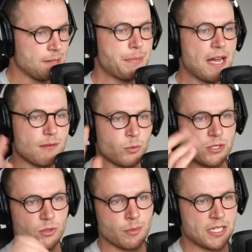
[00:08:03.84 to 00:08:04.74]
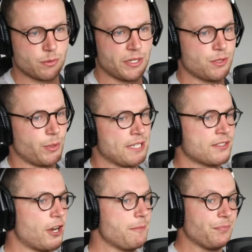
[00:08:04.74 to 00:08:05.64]
But we're talking about 2020.
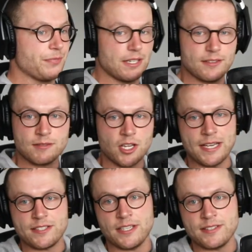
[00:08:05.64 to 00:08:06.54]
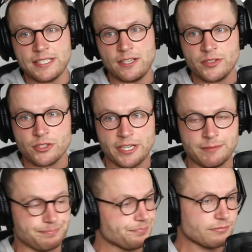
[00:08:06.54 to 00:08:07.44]
So, guys, you can see it on the screen.
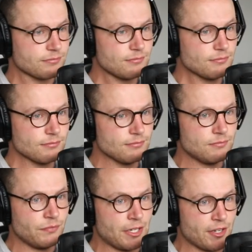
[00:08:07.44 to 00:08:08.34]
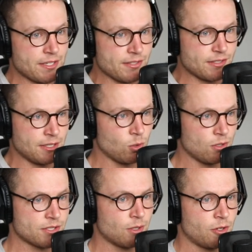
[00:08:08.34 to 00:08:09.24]
There it is in all
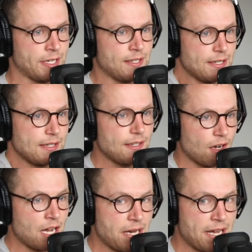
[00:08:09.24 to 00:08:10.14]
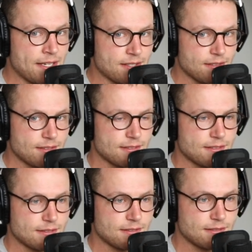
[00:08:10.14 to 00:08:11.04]
its glory. I made
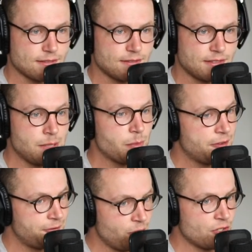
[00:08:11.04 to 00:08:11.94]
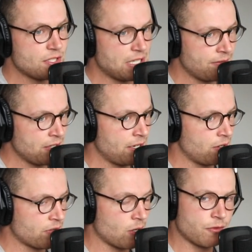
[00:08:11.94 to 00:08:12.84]
in my first ever year
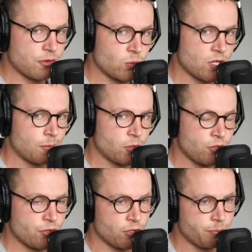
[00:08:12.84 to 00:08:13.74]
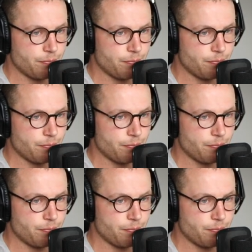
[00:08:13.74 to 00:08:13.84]
of going full time on YouTube.